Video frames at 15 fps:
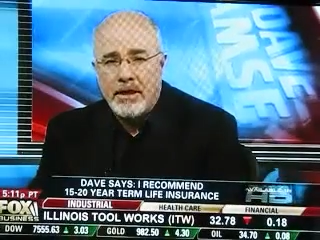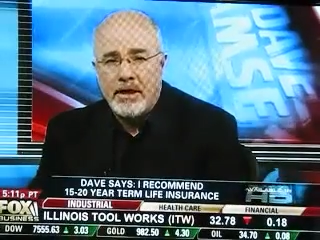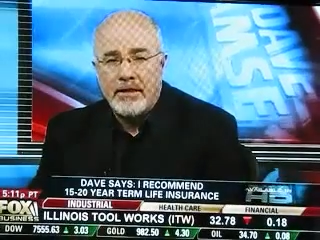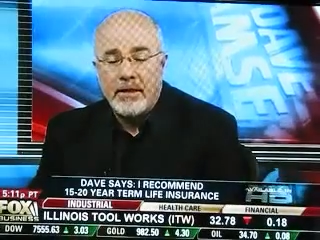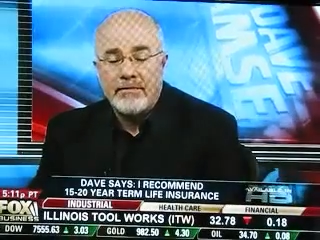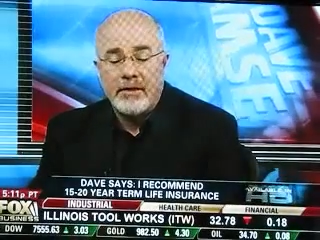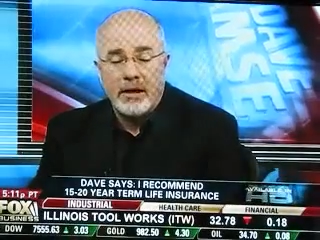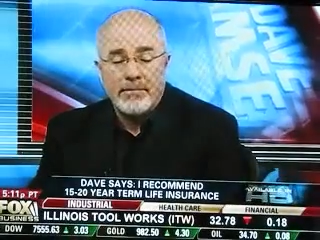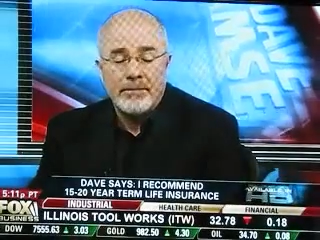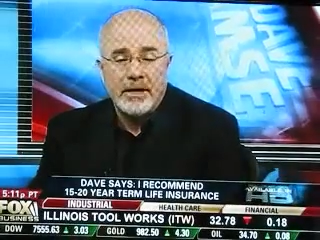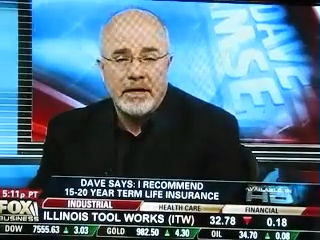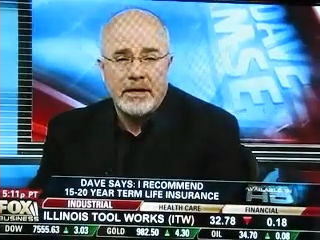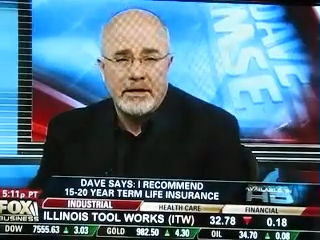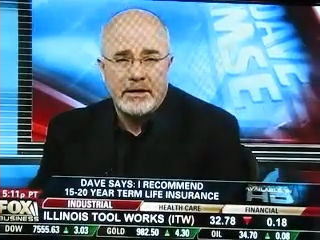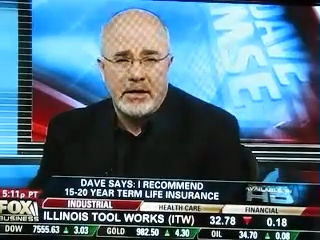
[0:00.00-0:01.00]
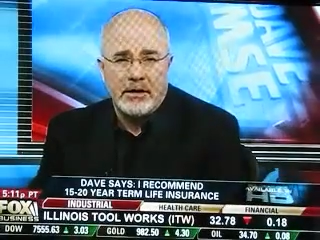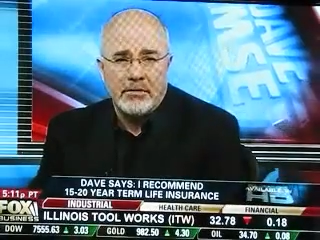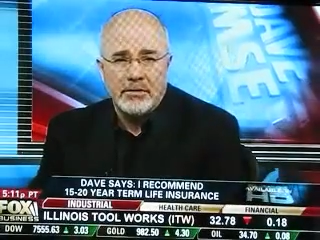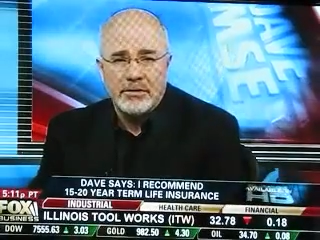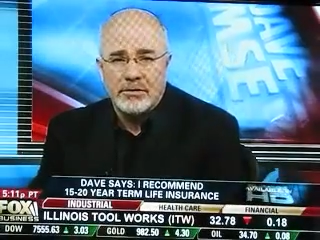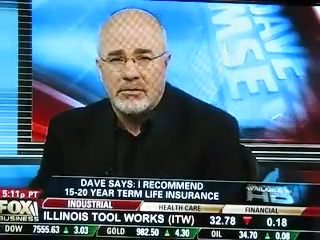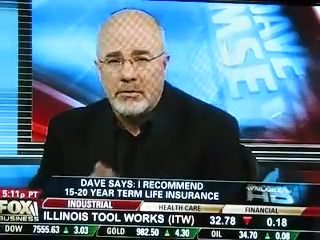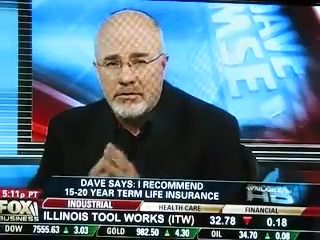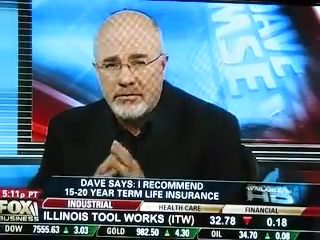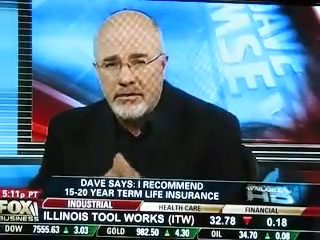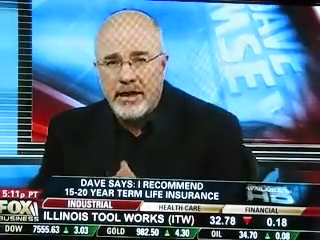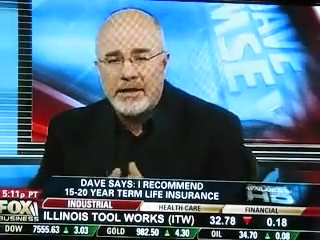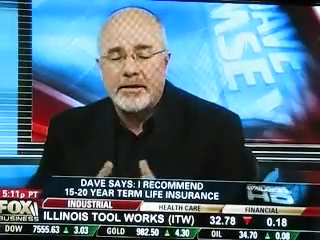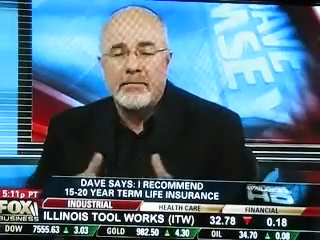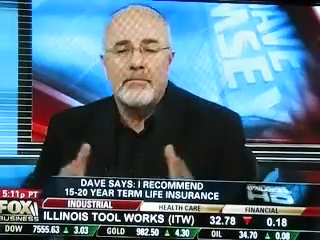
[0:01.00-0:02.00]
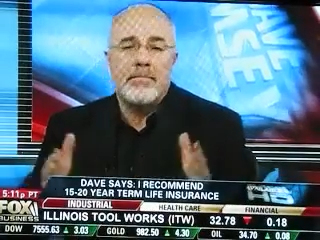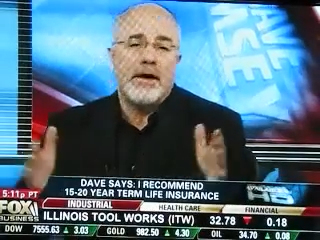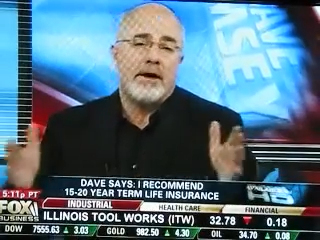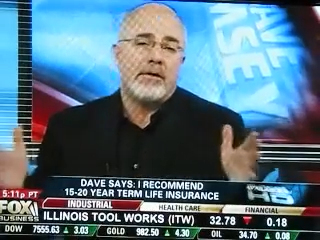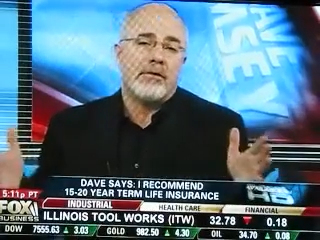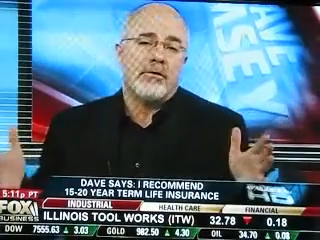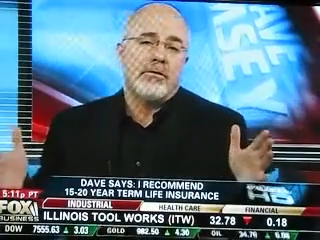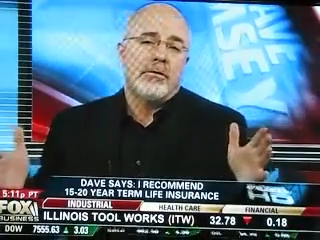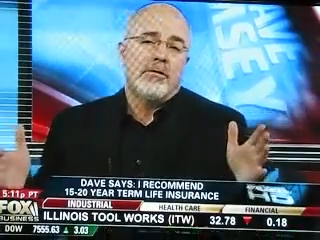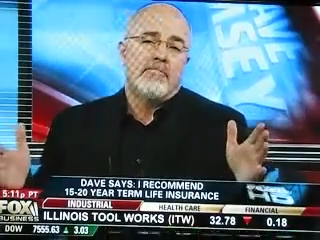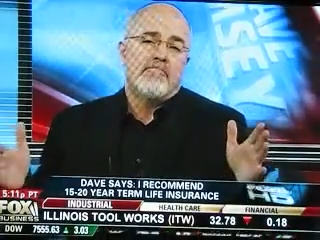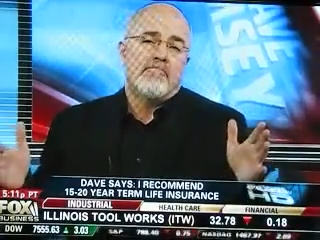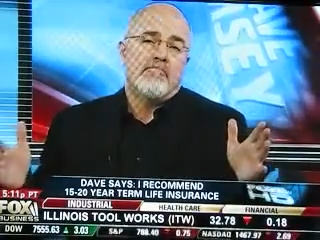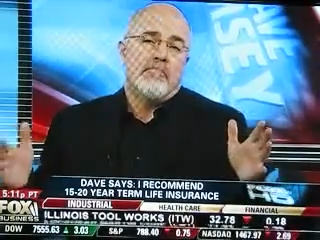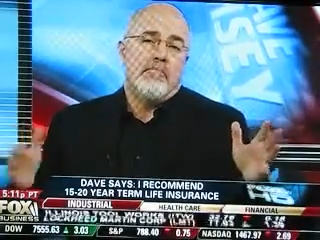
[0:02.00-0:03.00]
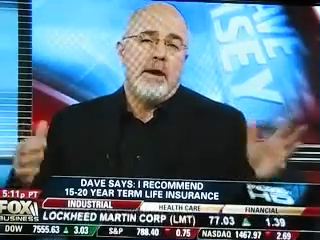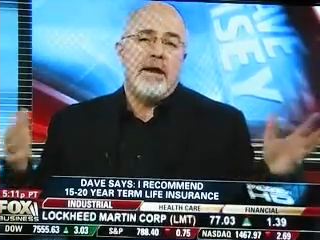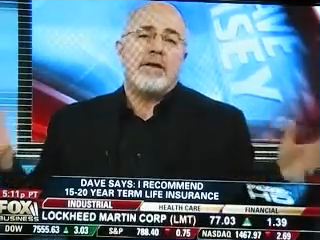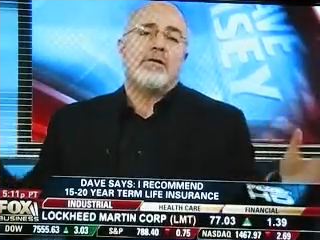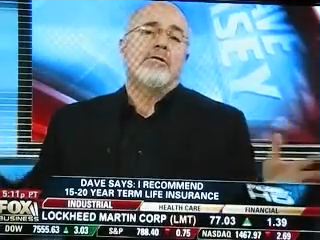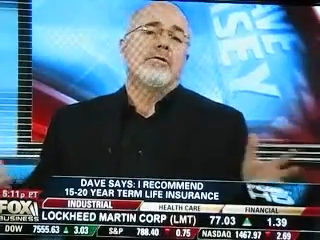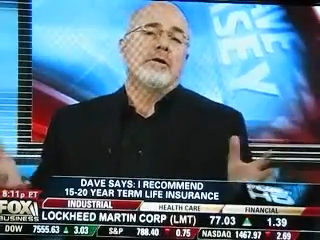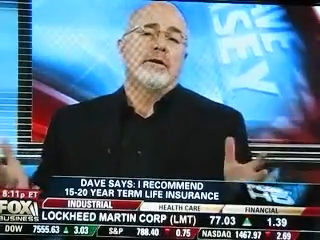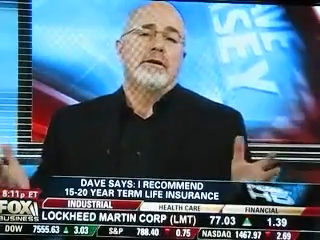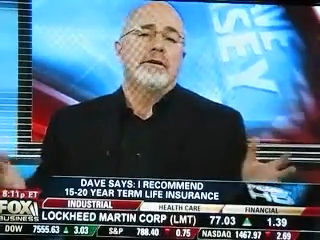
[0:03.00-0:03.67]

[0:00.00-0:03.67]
and they've updated those to reflect the better medical